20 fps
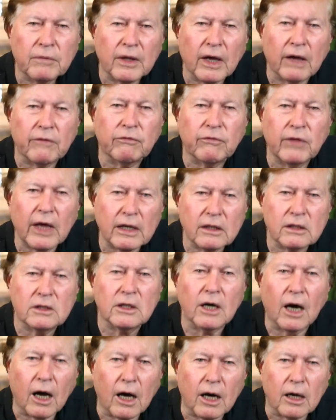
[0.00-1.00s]
at that
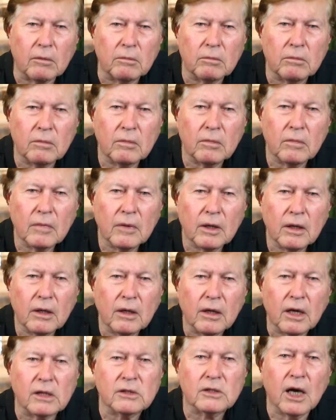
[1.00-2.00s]
time,
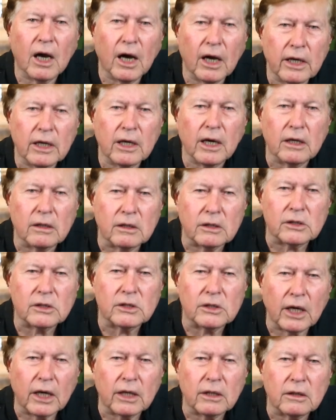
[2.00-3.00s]
as I
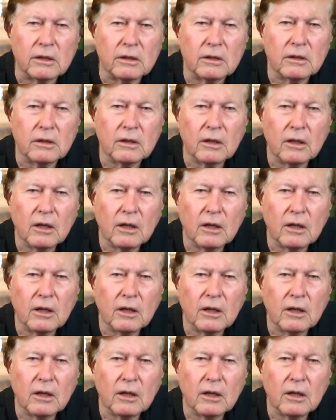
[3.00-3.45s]
understand it,